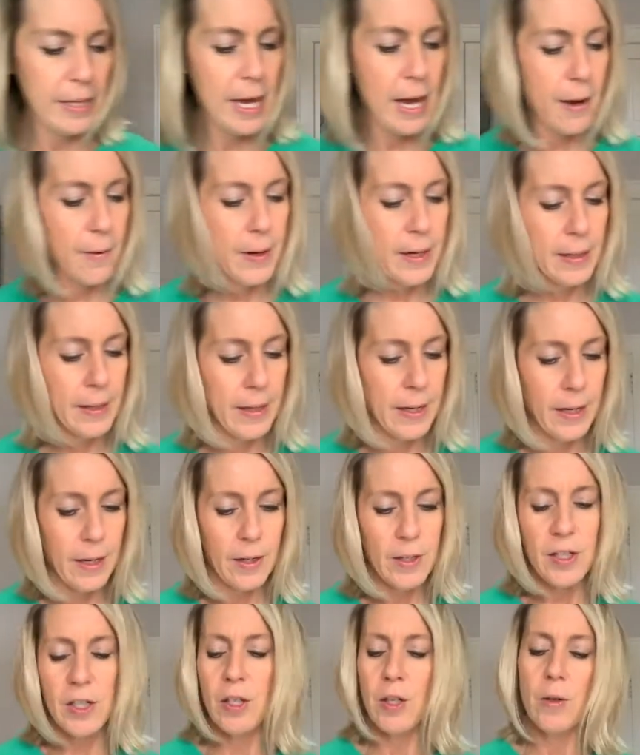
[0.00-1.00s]
that right there
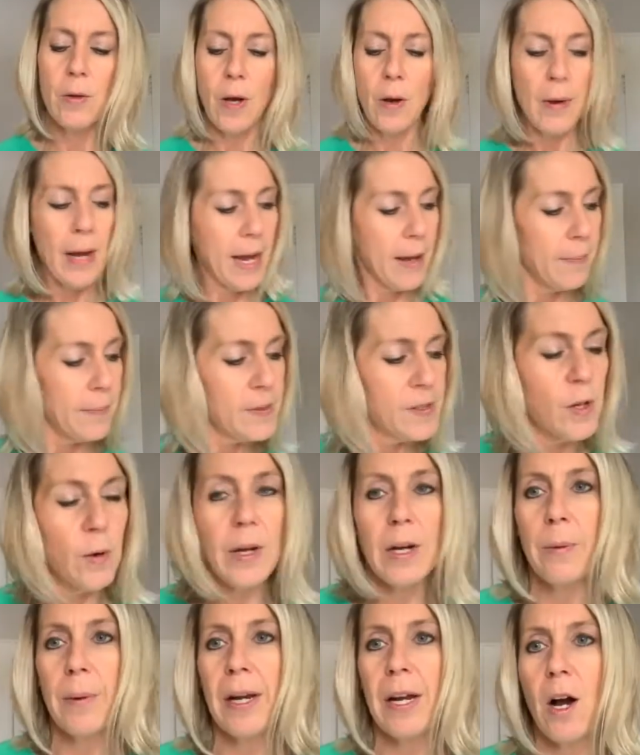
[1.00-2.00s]
too. Okay, so
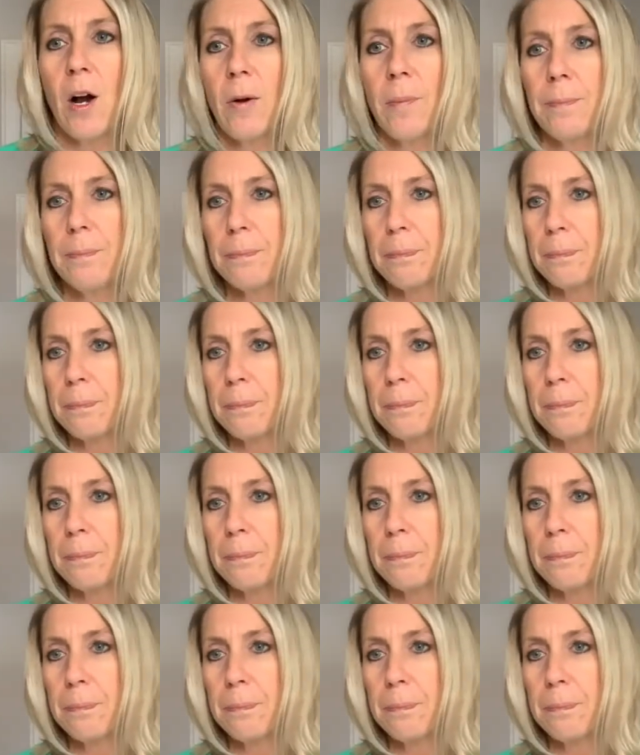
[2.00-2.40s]
here we go.